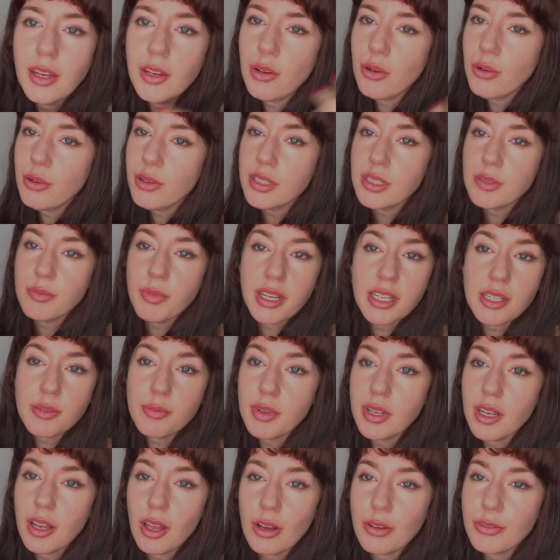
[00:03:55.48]
it always makes
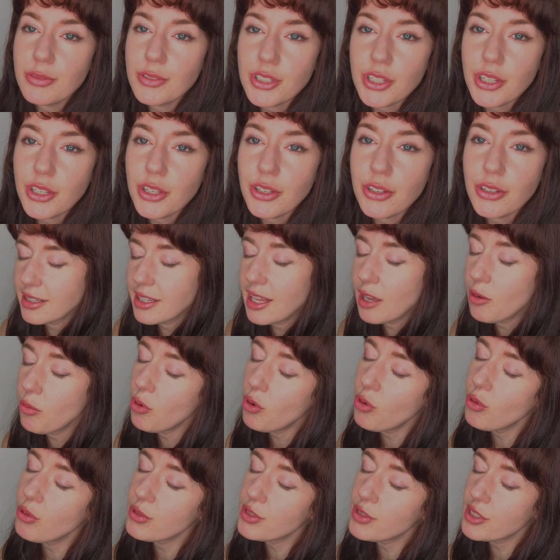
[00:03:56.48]
me laugh too. There were
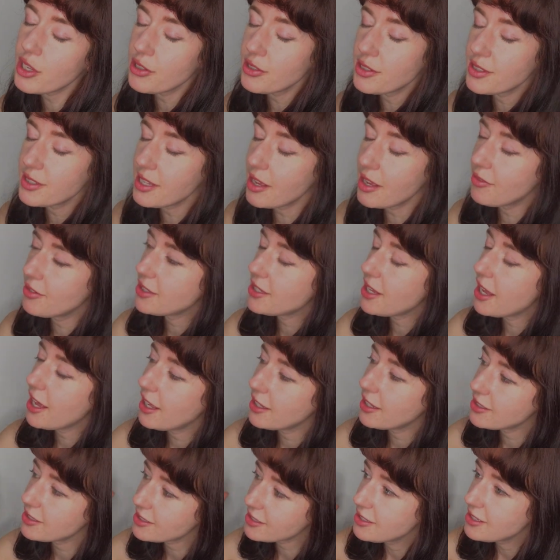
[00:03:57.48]
also severed
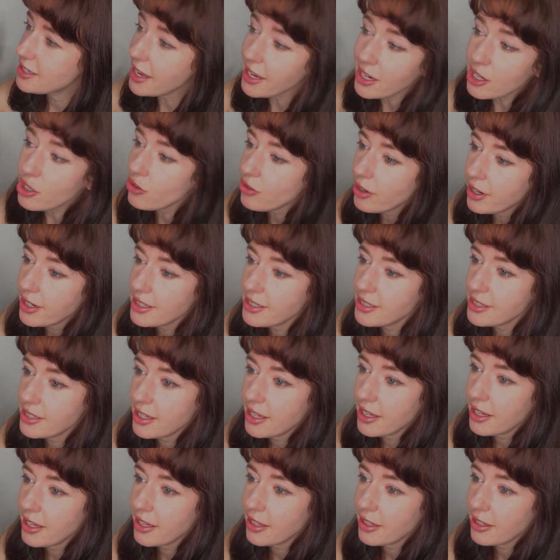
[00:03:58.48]
heads
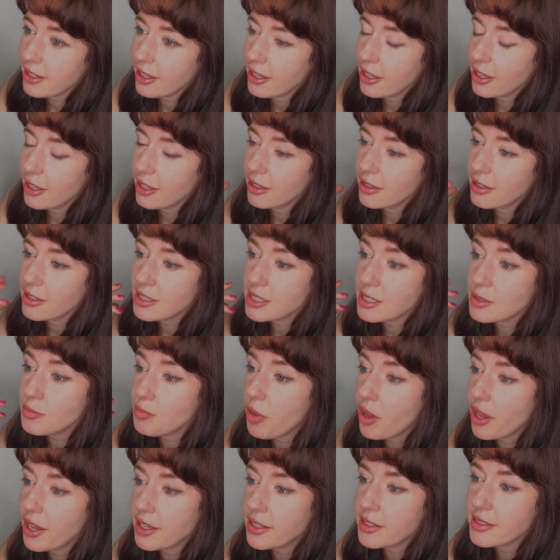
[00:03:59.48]
decorating the
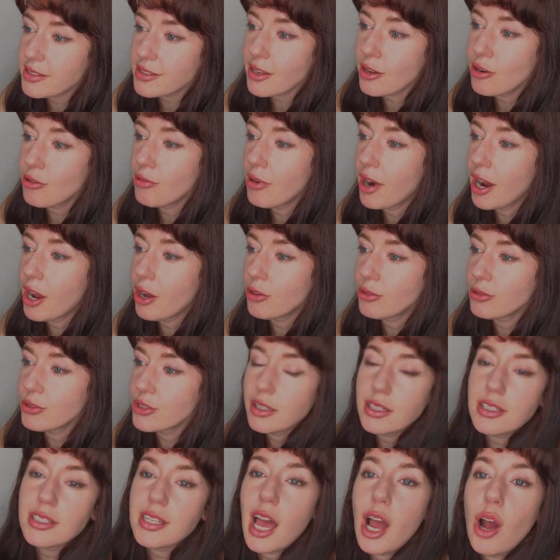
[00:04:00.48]
spikes around
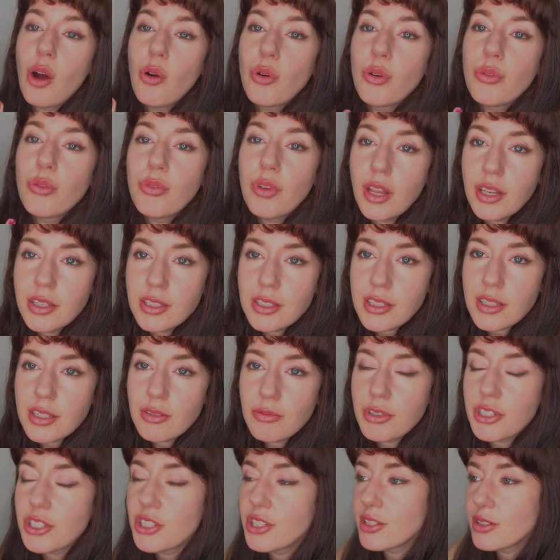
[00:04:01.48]
the Tower of London,
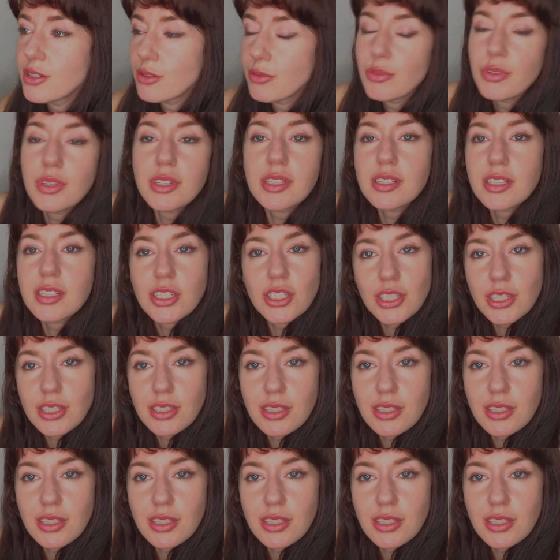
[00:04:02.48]
which is obviously just